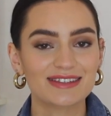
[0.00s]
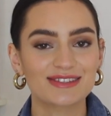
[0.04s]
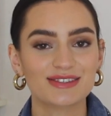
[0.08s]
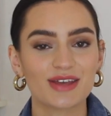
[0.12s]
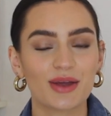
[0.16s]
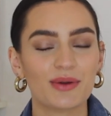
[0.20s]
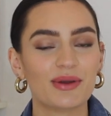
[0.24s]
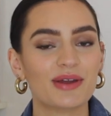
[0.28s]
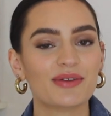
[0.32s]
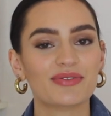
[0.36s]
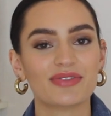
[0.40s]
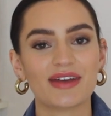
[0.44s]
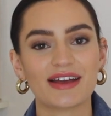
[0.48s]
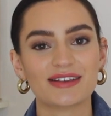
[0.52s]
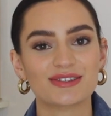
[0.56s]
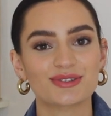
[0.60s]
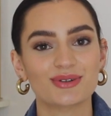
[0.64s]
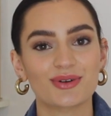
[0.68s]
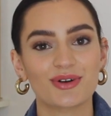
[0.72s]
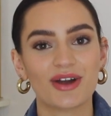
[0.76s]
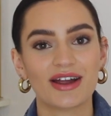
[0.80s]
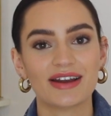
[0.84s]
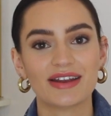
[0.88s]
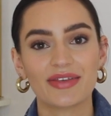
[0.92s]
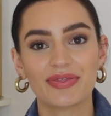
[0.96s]
So if that's
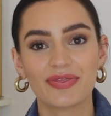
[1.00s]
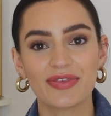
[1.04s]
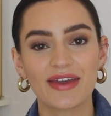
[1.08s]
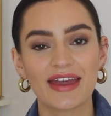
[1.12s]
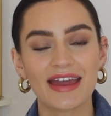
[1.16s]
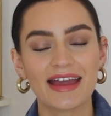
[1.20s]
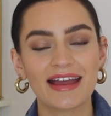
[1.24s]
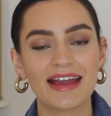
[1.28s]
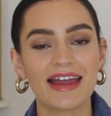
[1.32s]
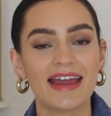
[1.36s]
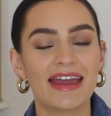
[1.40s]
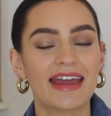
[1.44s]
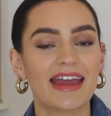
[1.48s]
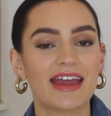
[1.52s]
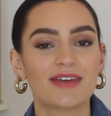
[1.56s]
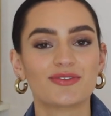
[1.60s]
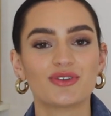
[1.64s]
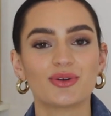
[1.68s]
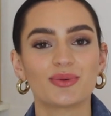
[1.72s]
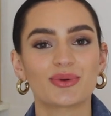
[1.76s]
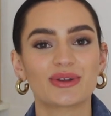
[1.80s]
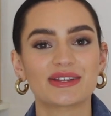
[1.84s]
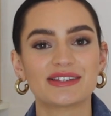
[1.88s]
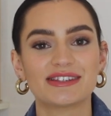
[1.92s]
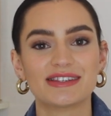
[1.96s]
your kind of thing, if
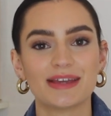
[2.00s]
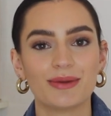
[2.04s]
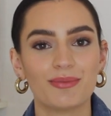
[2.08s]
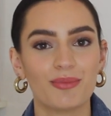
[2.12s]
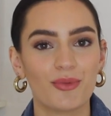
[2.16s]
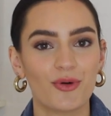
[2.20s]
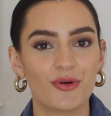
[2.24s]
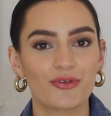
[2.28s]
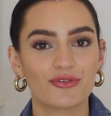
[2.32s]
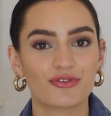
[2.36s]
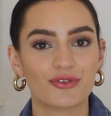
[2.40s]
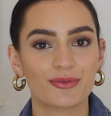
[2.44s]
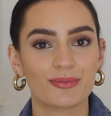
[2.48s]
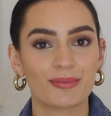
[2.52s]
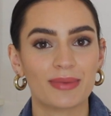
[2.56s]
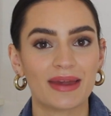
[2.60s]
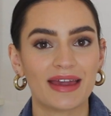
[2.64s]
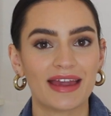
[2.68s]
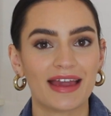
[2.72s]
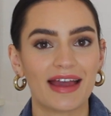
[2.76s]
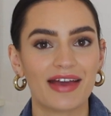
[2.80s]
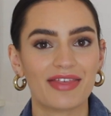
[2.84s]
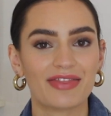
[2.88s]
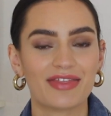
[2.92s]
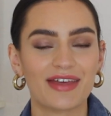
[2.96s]
you want to see more from
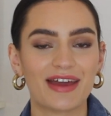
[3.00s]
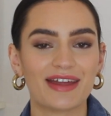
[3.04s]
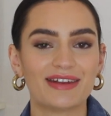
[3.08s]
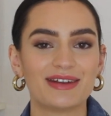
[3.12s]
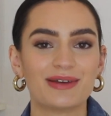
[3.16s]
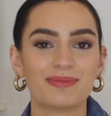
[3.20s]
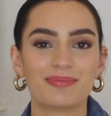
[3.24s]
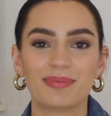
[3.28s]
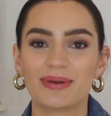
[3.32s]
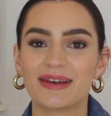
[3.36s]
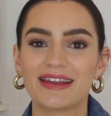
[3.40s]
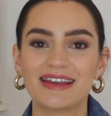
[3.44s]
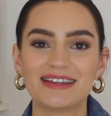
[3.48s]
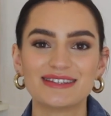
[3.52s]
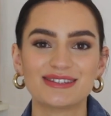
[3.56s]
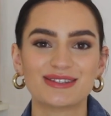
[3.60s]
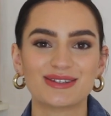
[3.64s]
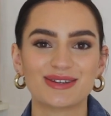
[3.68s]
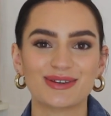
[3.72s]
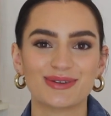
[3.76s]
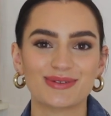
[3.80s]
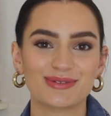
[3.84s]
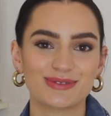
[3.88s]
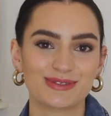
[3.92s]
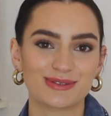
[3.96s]
me, then please
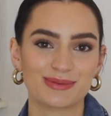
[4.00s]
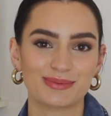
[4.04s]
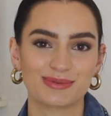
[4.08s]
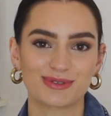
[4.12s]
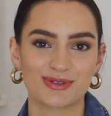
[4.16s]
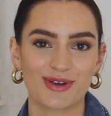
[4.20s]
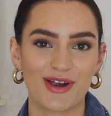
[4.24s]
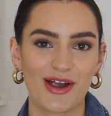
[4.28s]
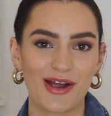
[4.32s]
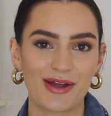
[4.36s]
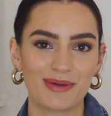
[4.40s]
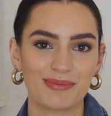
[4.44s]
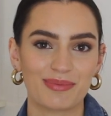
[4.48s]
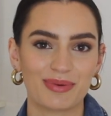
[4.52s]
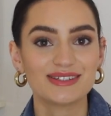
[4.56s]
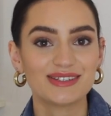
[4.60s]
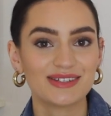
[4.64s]
do subscribe.